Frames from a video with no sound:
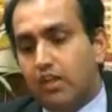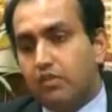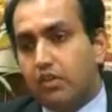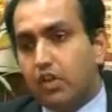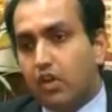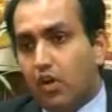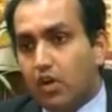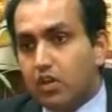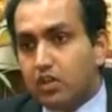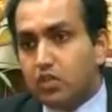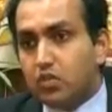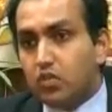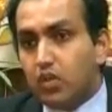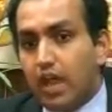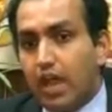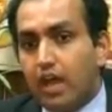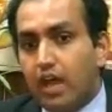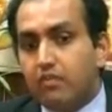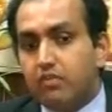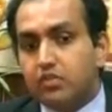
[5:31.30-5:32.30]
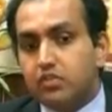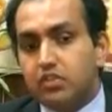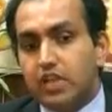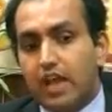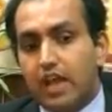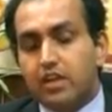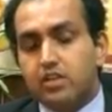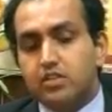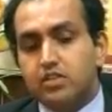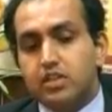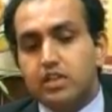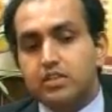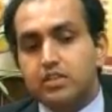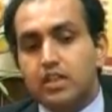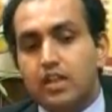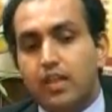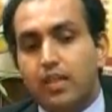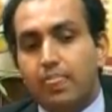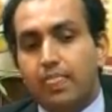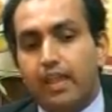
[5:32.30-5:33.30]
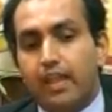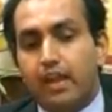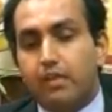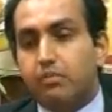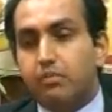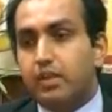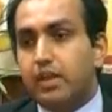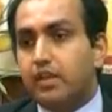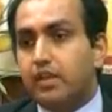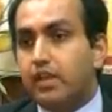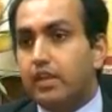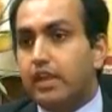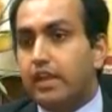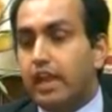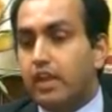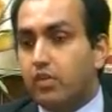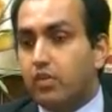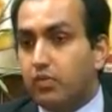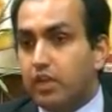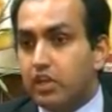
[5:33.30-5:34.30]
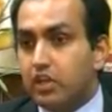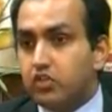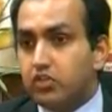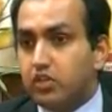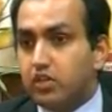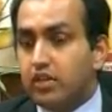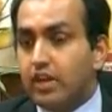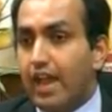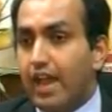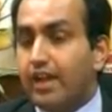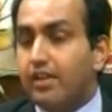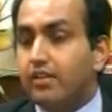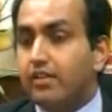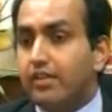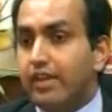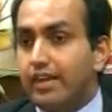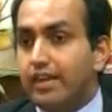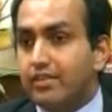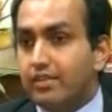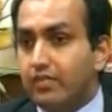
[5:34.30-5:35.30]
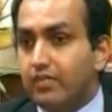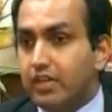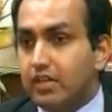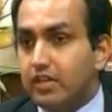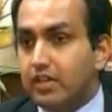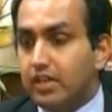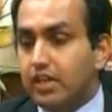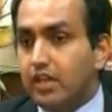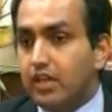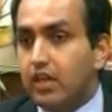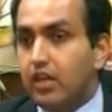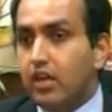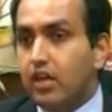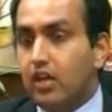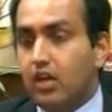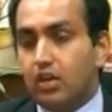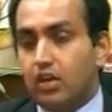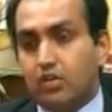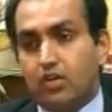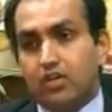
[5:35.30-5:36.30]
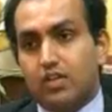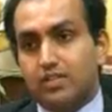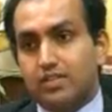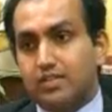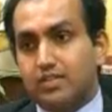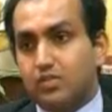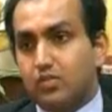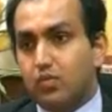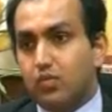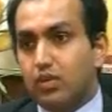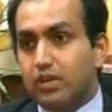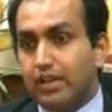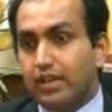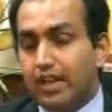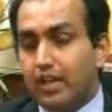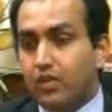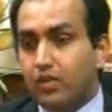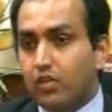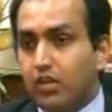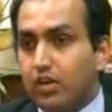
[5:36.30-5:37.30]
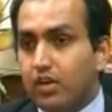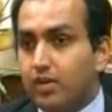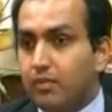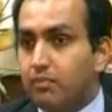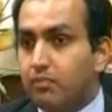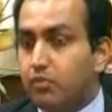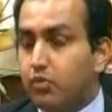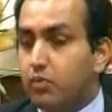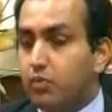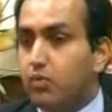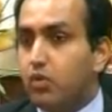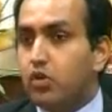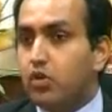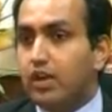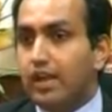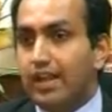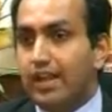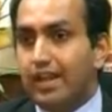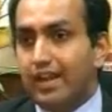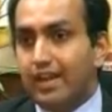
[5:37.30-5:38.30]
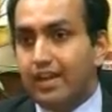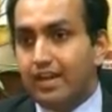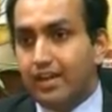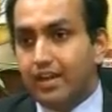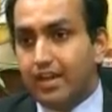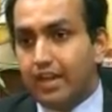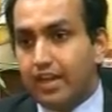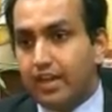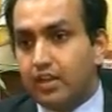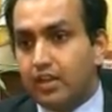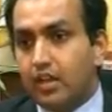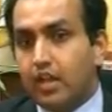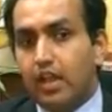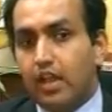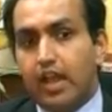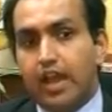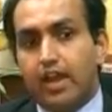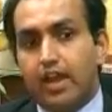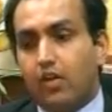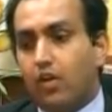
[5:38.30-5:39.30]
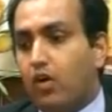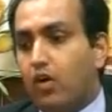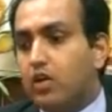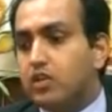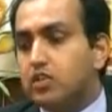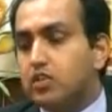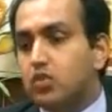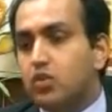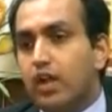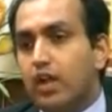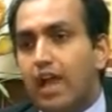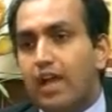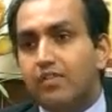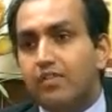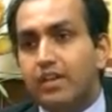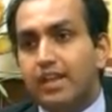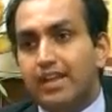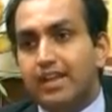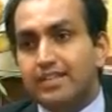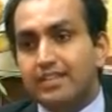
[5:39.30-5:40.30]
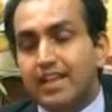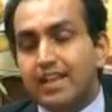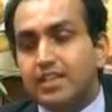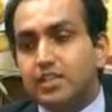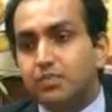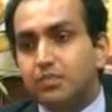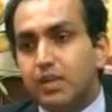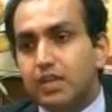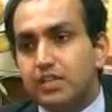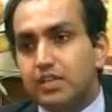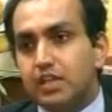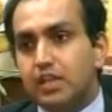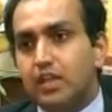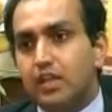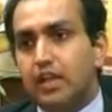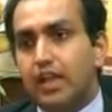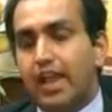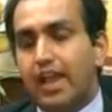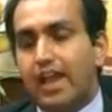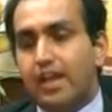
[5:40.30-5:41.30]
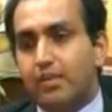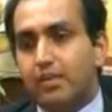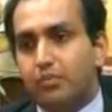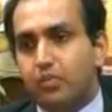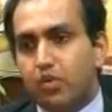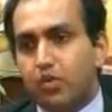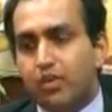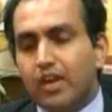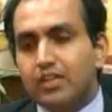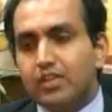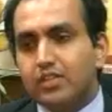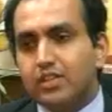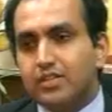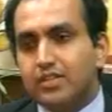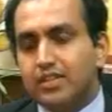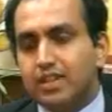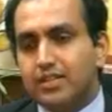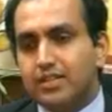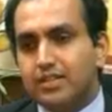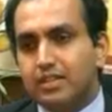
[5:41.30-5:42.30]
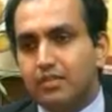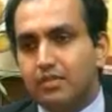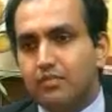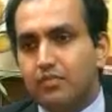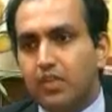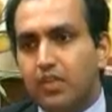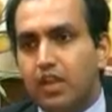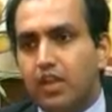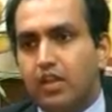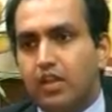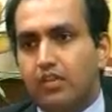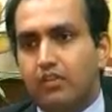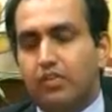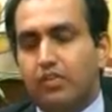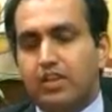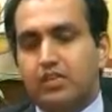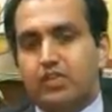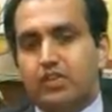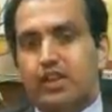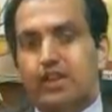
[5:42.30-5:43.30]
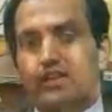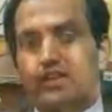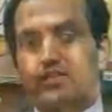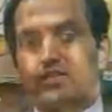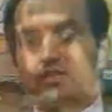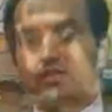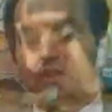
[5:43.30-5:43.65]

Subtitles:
We also have challenges in bringing innovation and creativity across the school curriculum, promote e-learning, and also have an assessment and a progression system which is